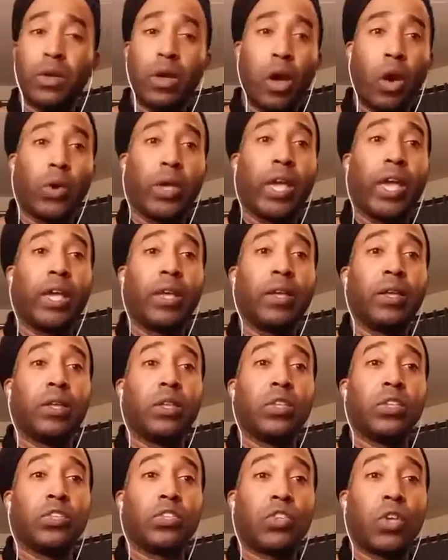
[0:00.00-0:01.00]
Okay,
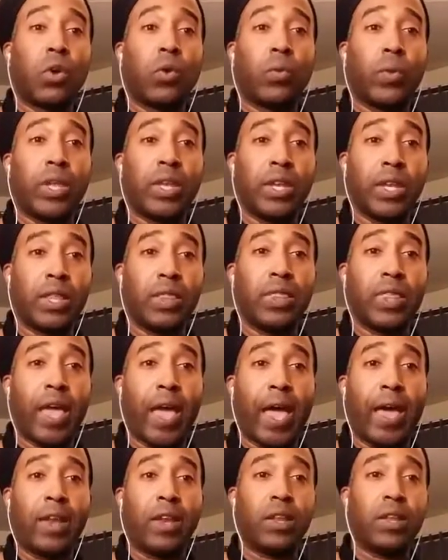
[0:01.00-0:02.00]
so we did
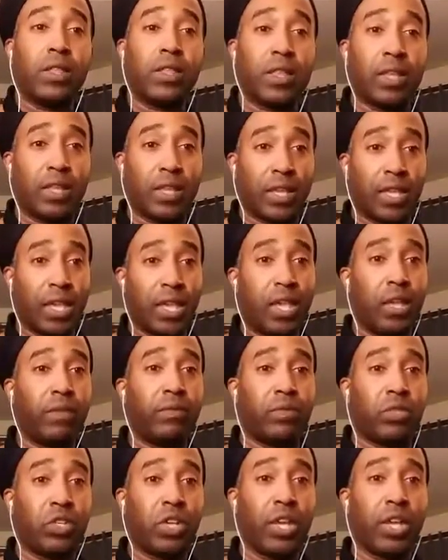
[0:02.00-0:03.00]
that in the key
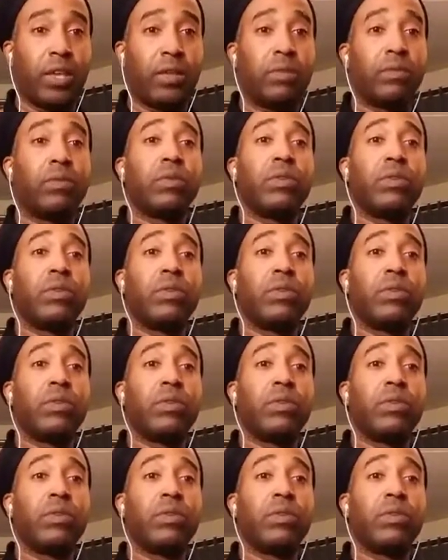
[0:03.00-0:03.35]
of G.